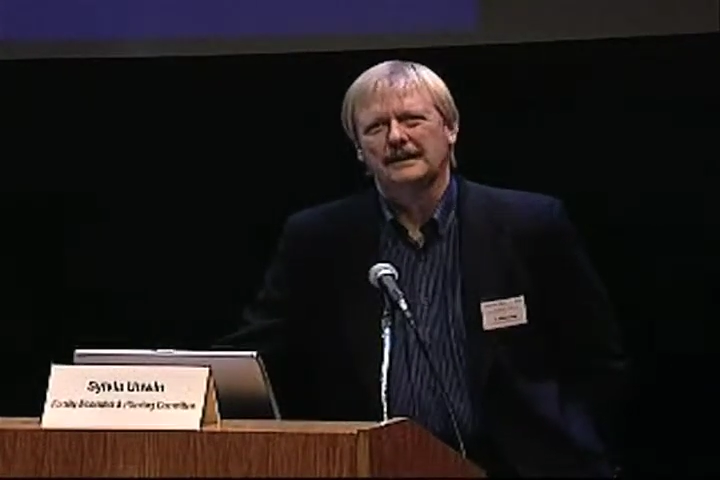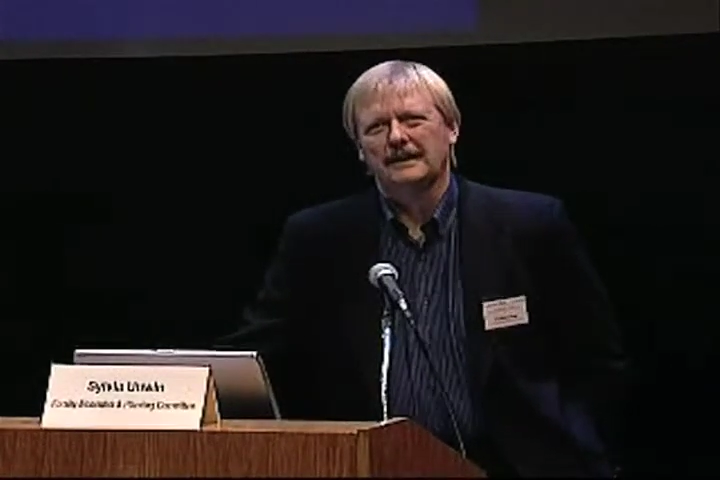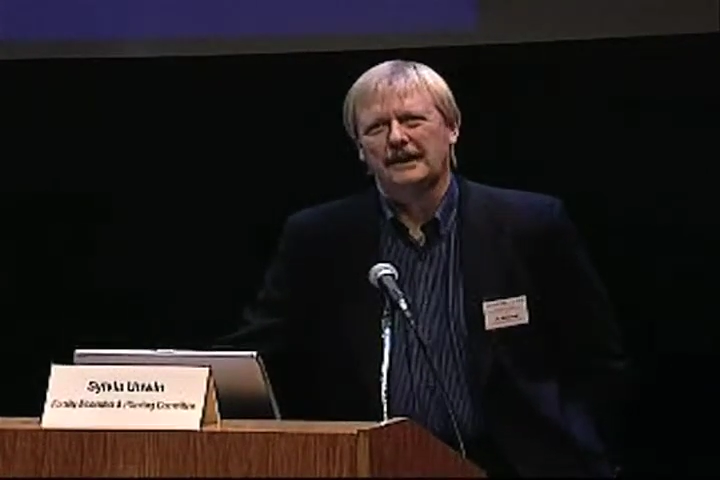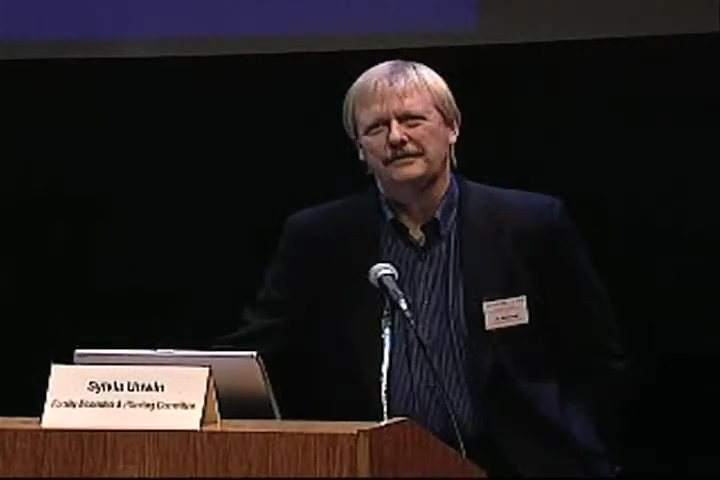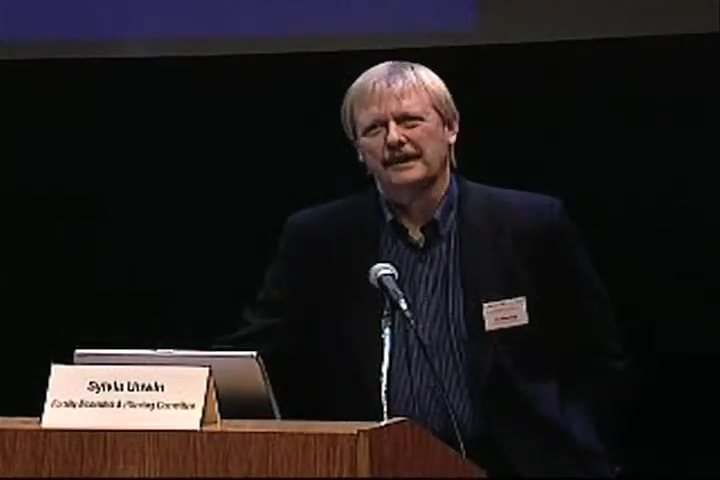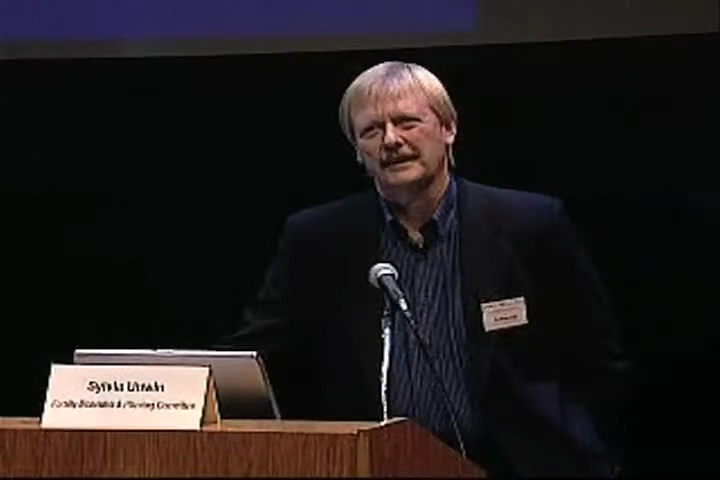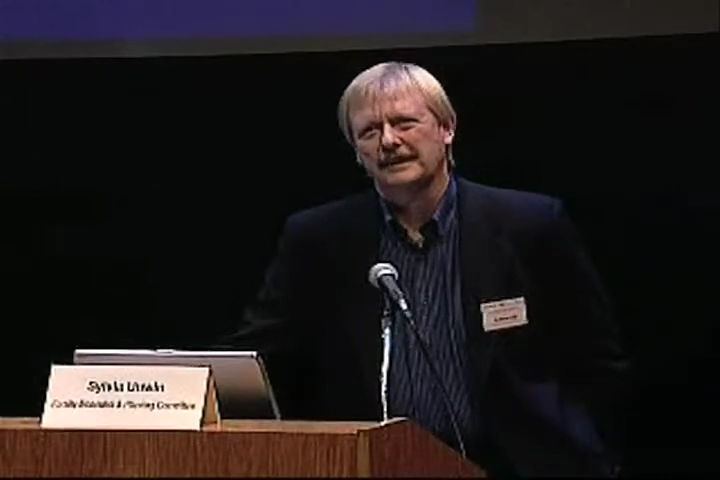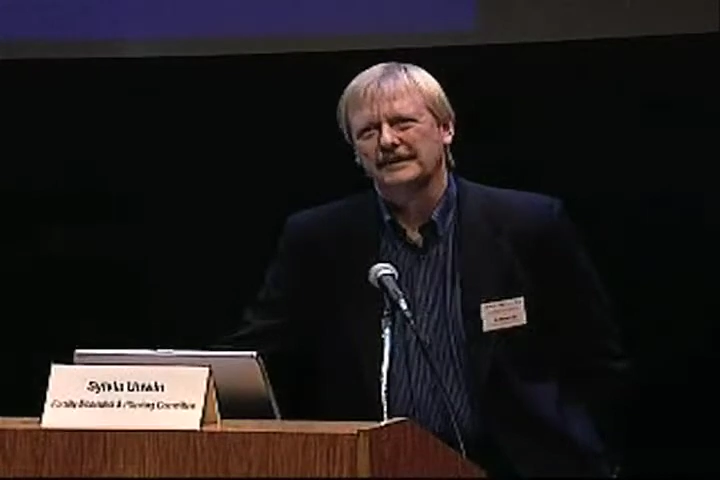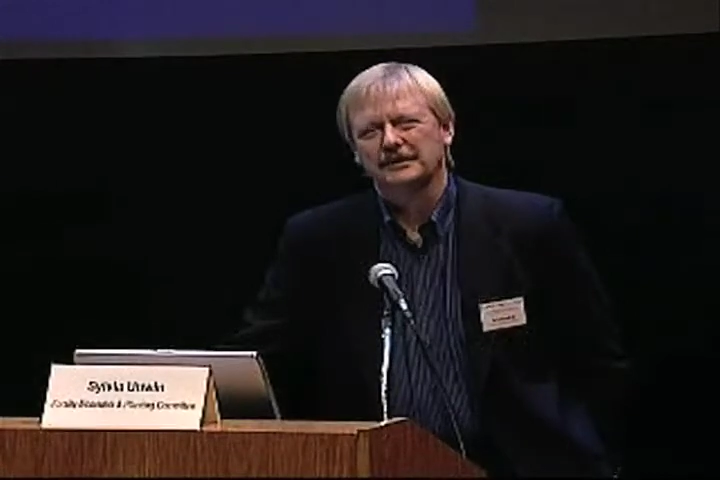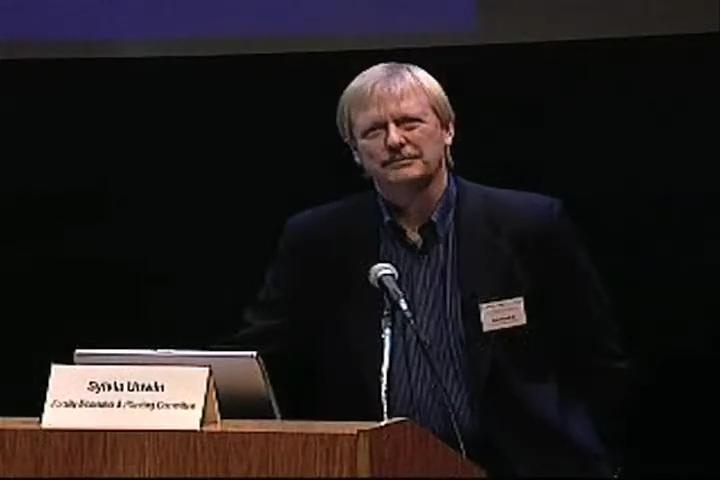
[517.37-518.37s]
I found
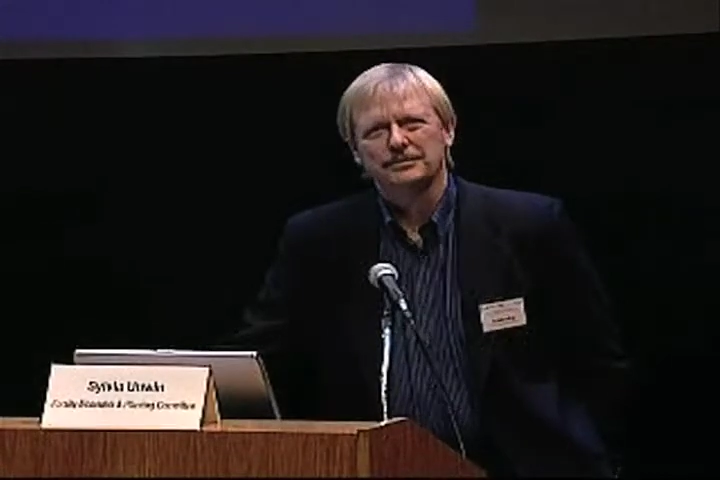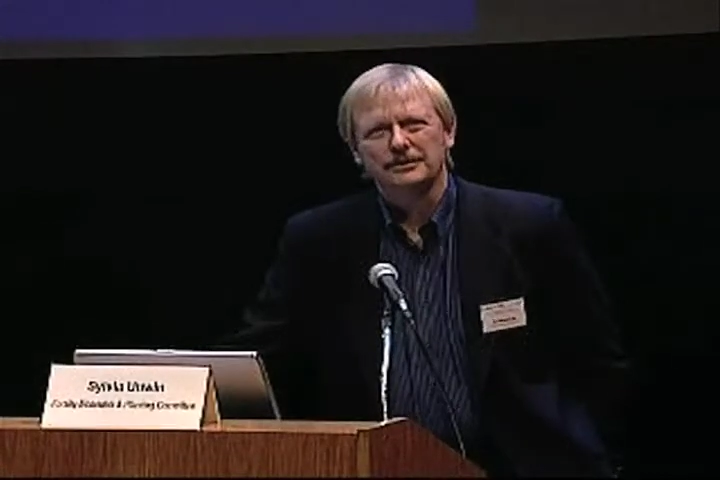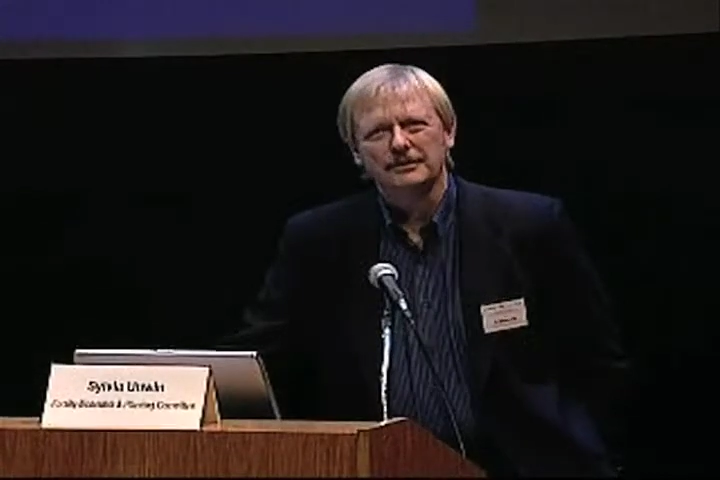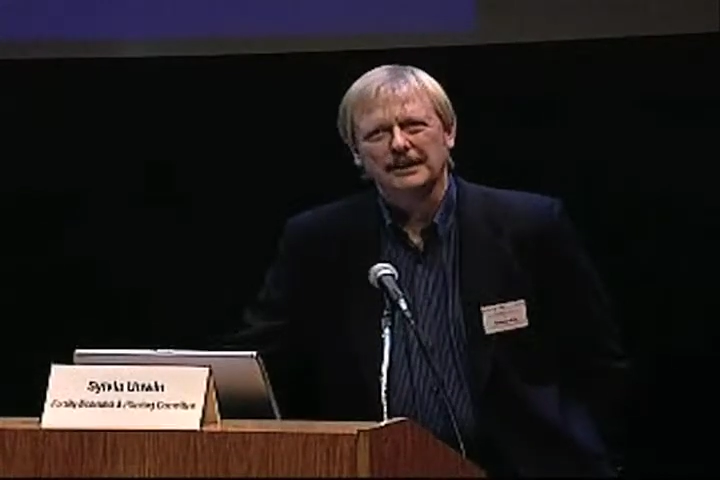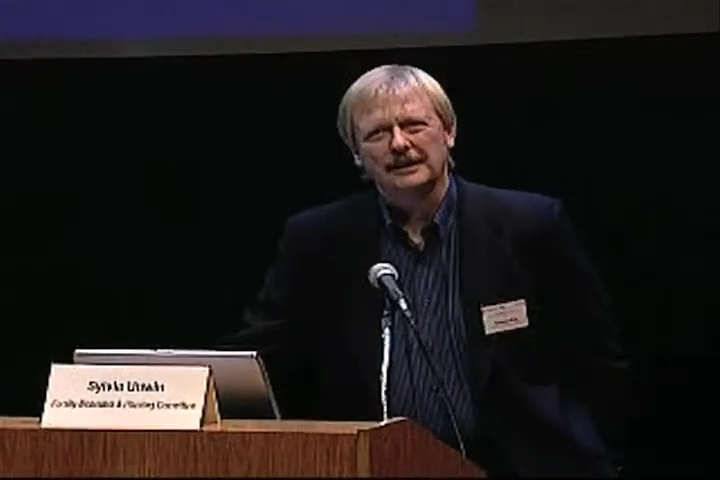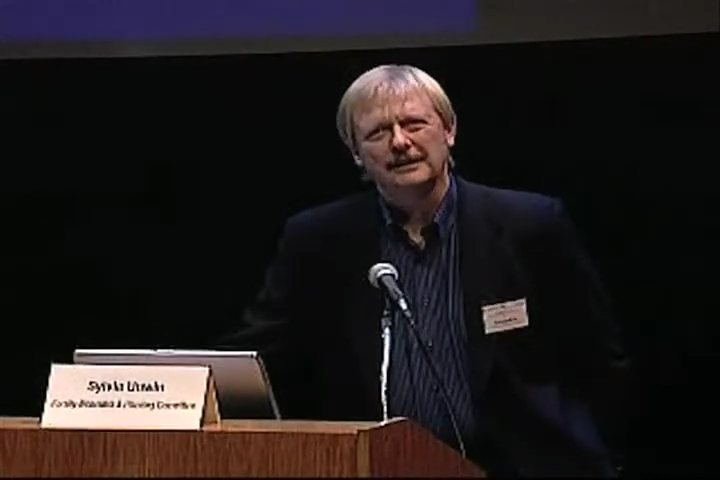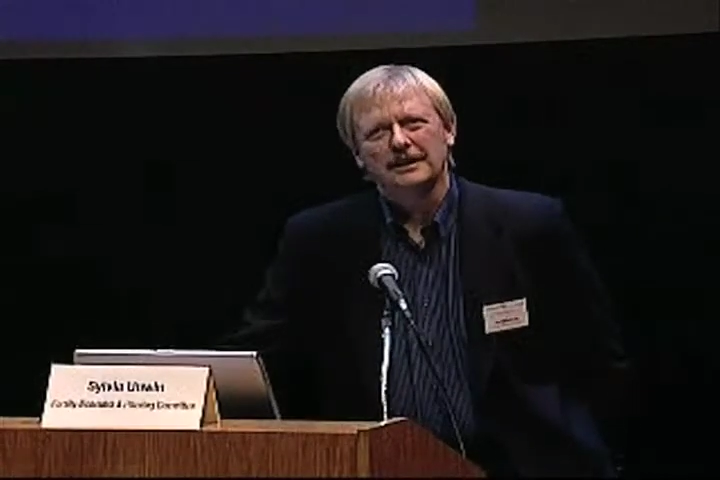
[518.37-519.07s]
out that computing